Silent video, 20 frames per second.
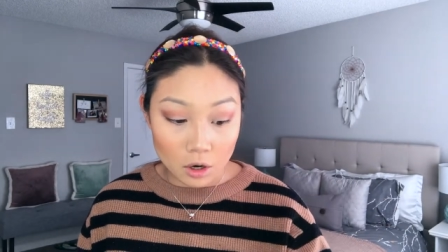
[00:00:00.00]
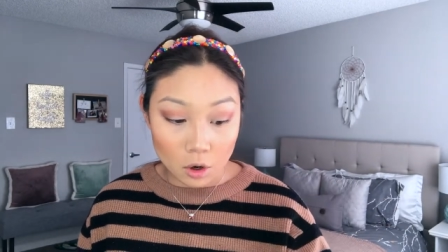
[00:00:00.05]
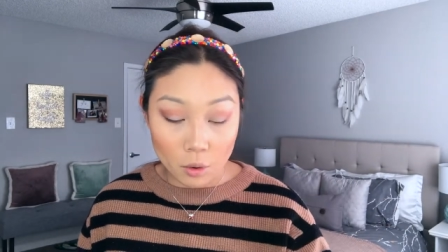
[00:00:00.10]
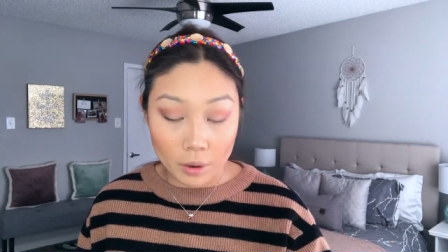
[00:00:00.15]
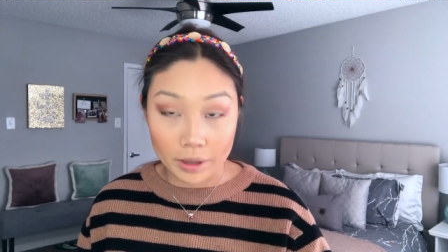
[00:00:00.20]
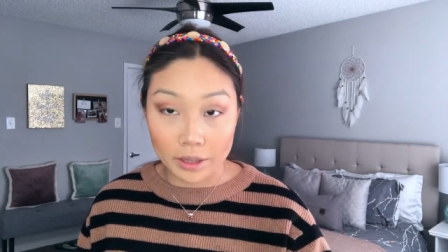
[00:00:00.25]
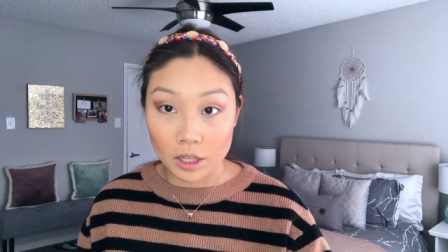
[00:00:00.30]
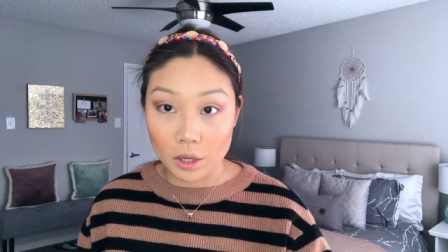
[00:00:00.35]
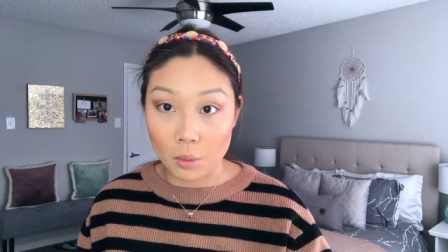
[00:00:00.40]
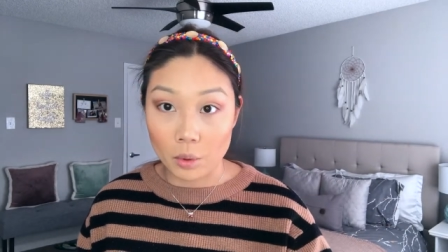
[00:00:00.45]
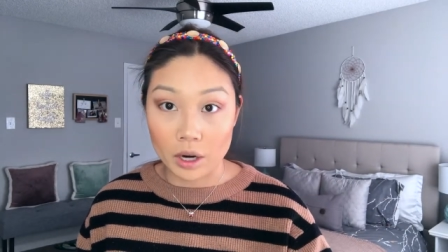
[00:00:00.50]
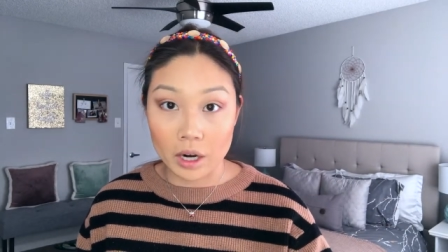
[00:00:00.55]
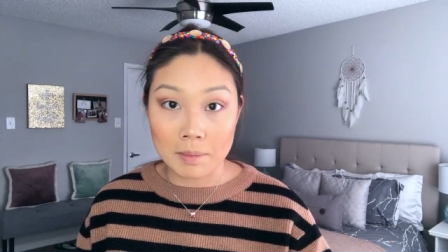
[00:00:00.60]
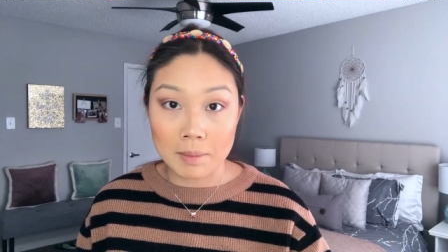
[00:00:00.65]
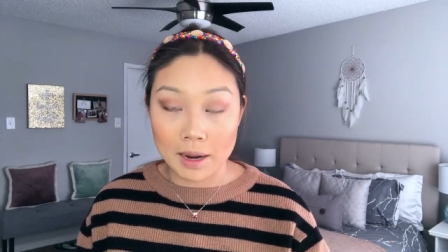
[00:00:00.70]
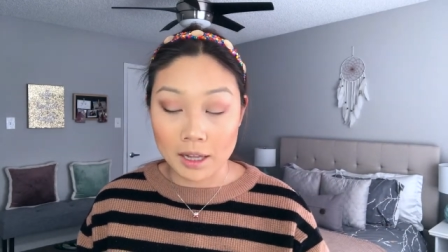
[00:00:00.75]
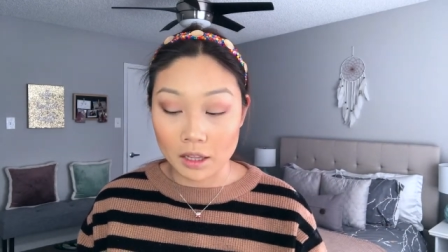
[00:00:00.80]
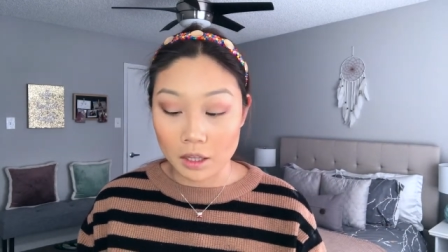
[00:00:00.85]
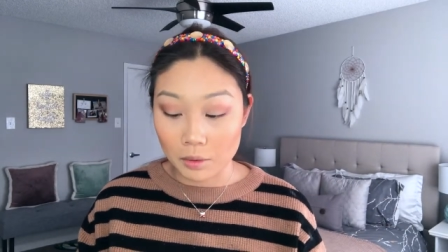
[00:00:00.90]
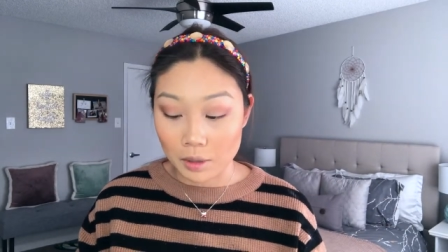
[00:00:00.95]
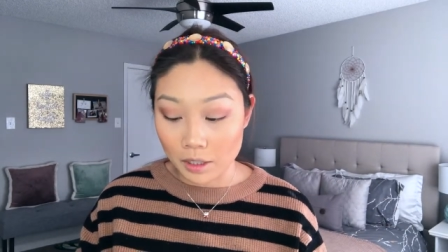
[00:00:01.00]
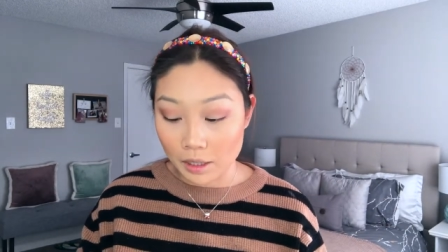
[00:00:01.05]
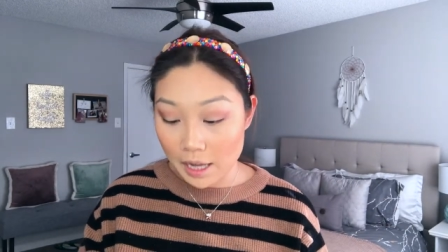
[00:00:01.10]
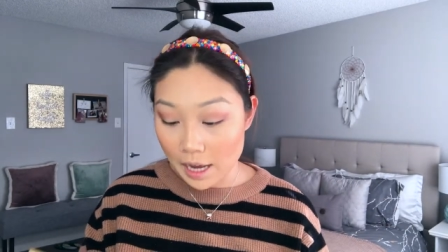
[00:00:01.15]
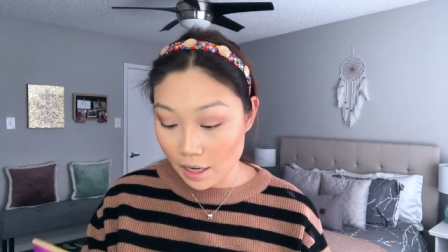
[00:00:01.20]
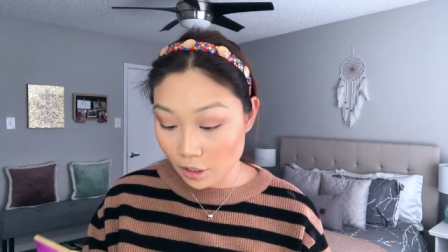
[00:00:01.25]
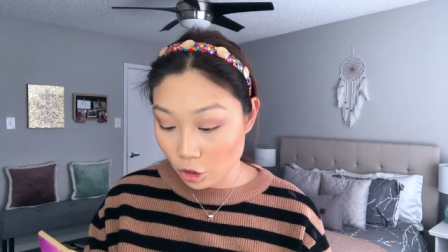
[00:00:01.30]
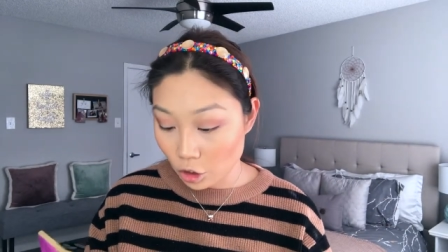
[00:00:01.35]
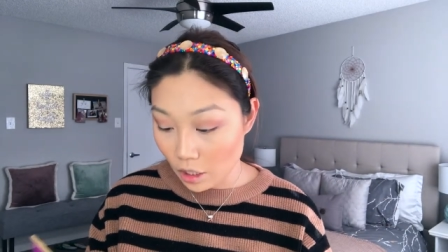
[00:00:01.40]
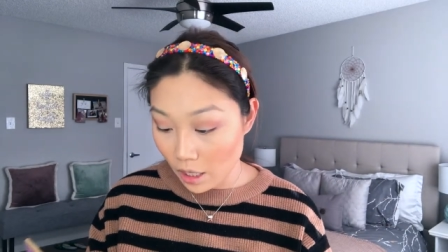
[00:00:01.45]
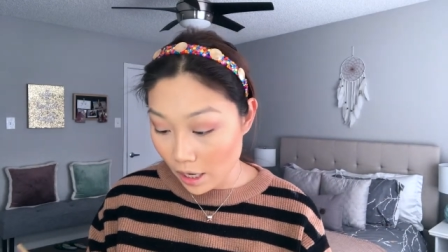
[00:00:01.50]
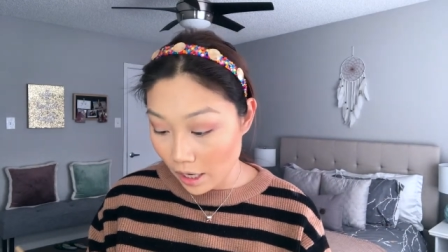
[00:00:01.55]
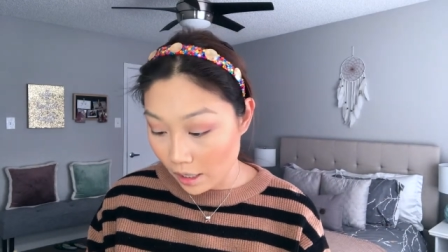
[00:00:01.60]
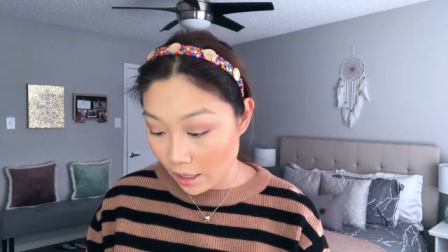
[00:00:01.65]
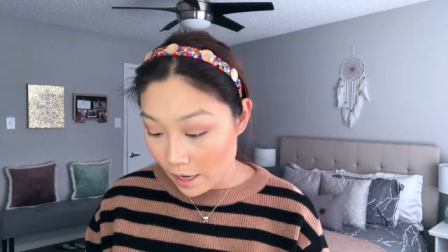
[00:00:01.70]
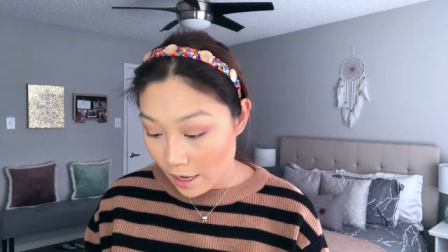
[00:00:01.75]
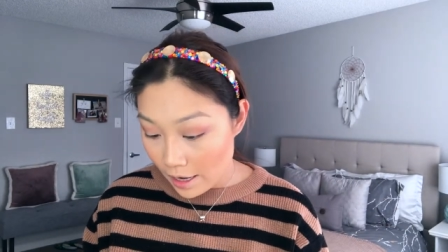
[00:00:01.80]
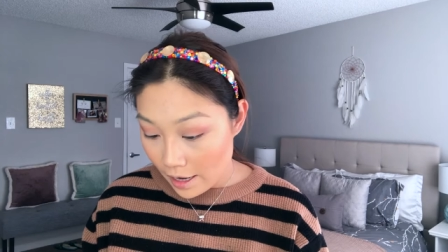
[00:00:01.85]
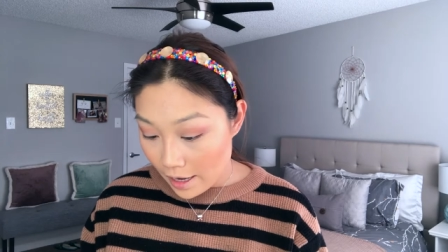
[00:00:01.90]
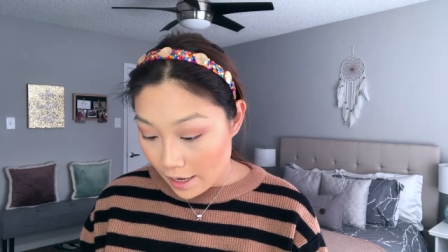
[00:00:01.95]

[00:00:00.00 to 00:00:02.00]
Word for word: quickly work my lower lash line,